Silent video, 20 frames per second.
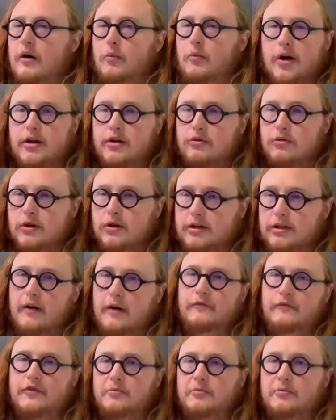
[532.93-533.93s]
where you were
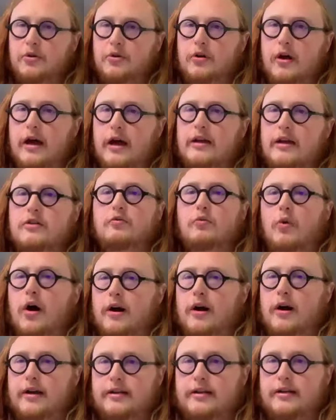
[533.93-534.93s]
comfortable and you
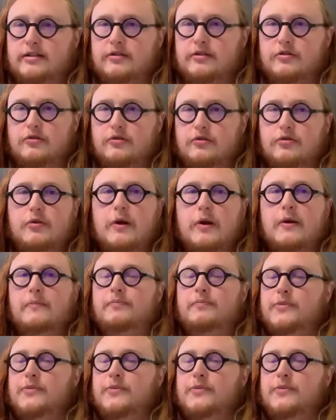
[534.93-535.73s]
wanted to